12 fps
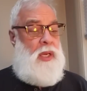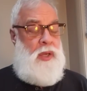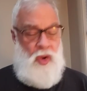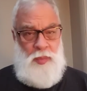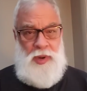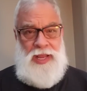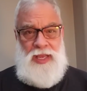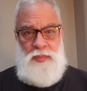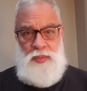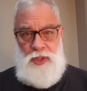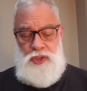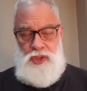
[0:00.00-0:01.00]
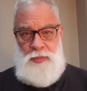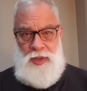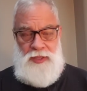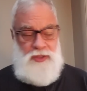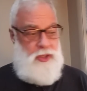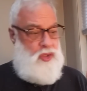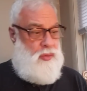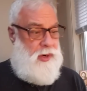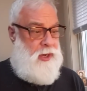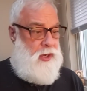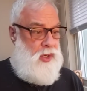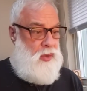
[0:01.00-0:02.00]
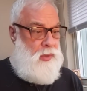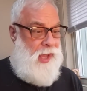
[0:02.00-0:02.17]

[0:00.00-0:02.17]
Nobody can push your buttons or trigger you